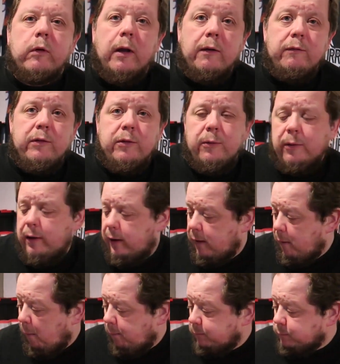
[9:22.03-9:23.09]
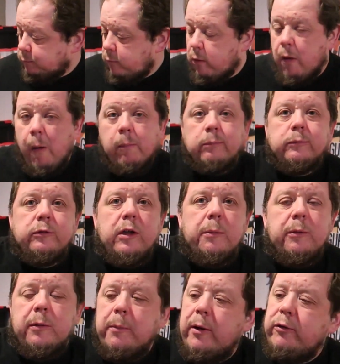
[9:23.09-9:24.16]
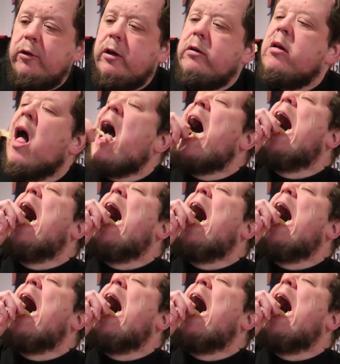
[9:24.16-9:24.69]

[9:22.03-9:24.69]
Got a few chips to munch on.